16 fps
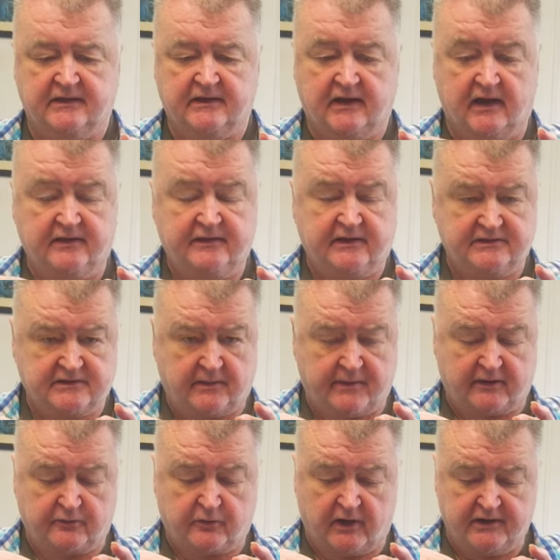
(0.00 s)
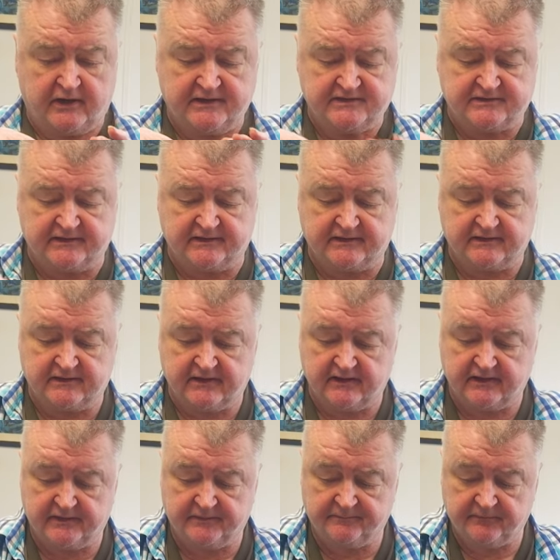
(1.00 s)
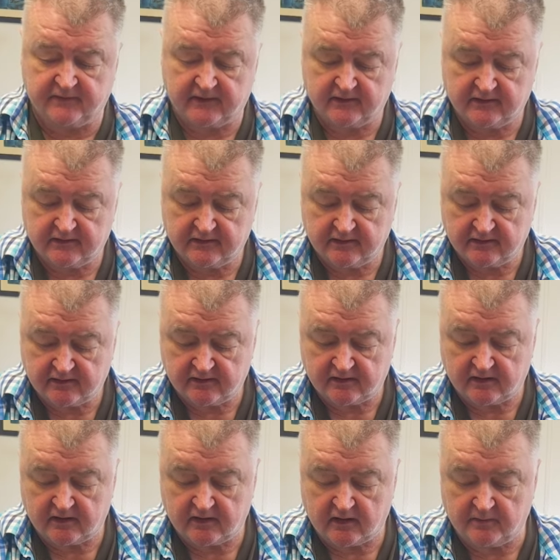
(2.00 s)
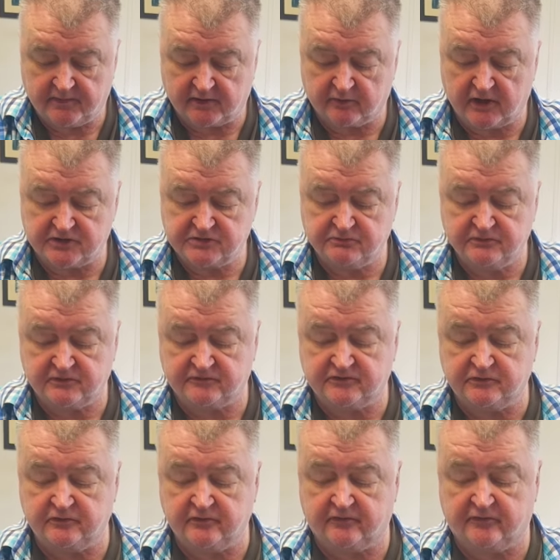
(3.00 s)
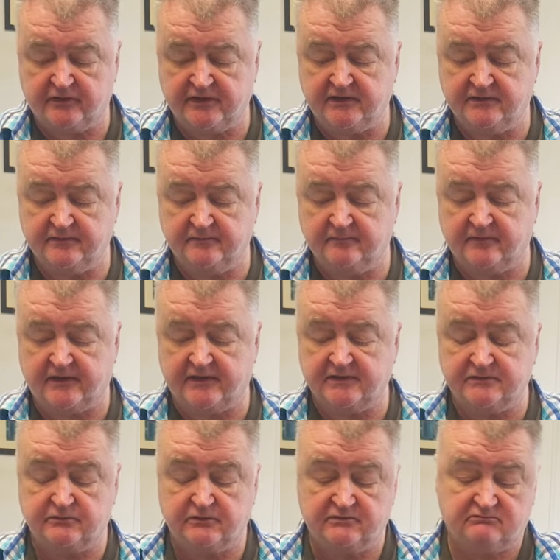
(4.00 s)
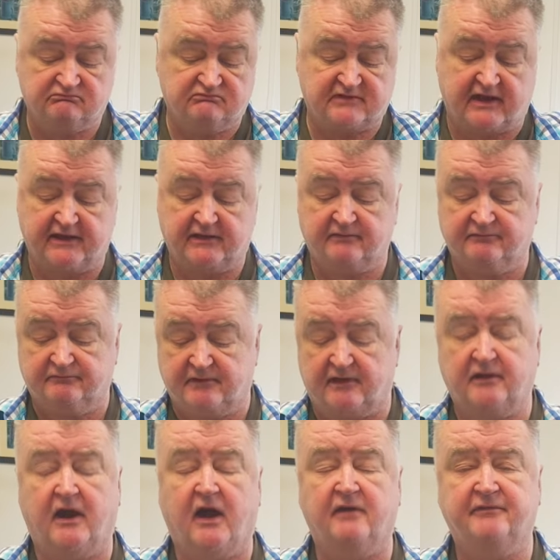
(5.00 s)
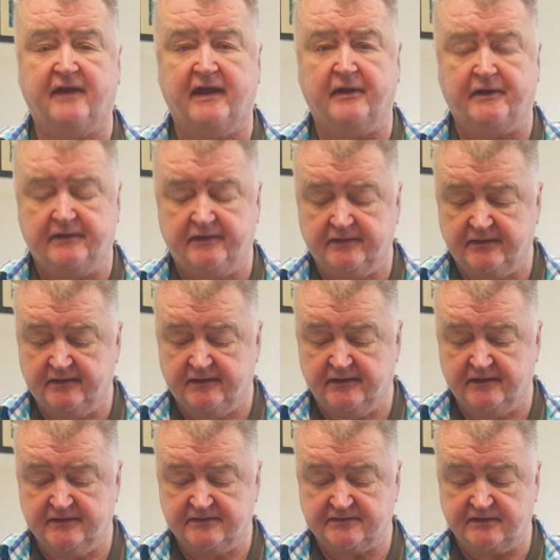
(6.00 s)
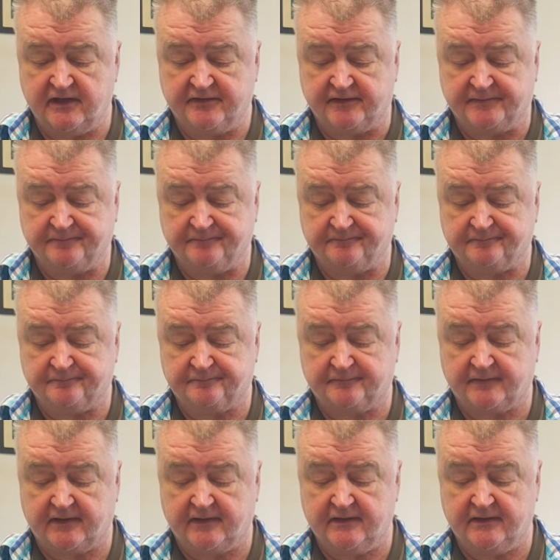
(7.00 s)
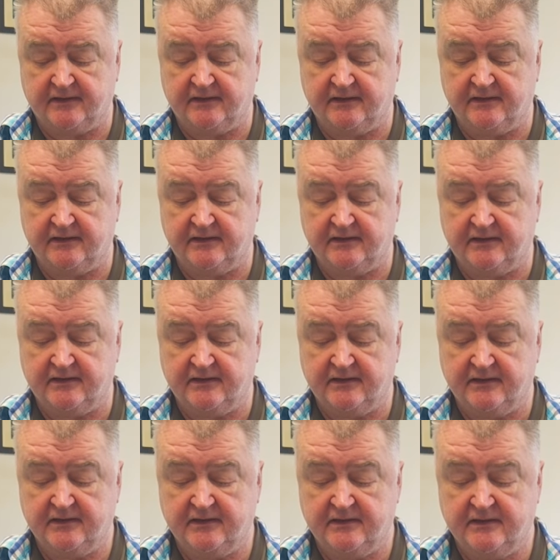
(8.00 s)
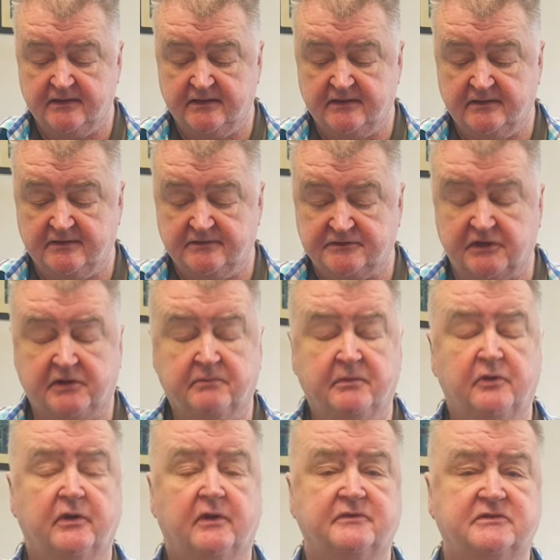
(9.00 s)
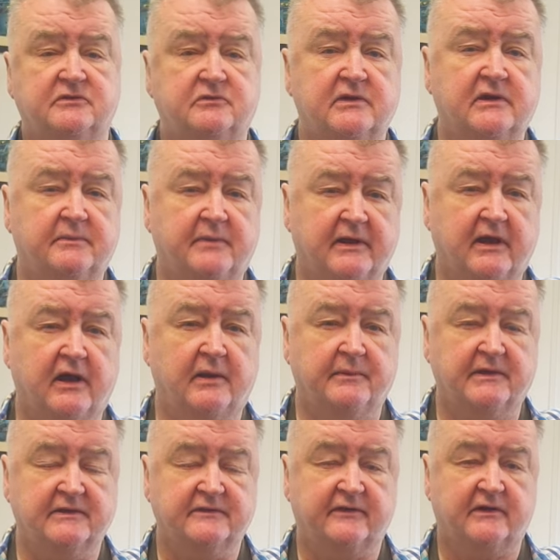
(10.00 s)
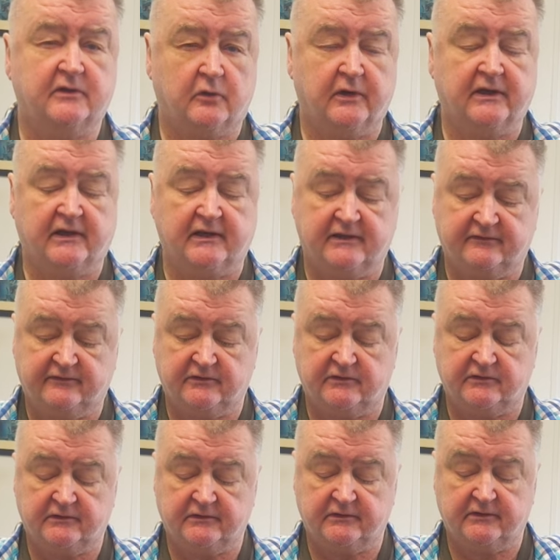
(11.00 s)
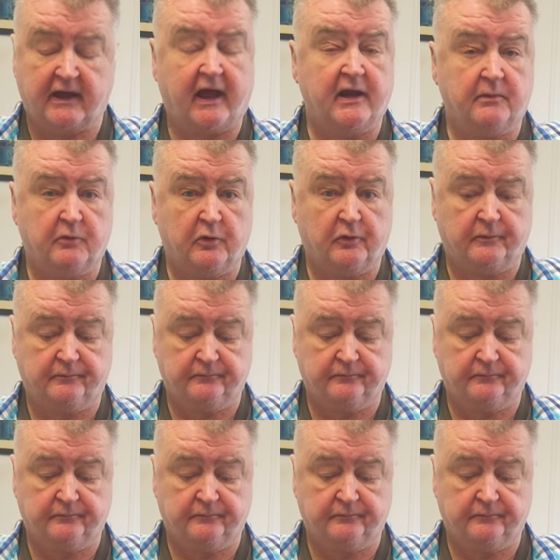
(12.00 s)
And I think it's come out quite nicely. A big regiment of 2 or 3 things would take half an hour. It's nothing. So you can build up some really big armies very quickly for Hannibal.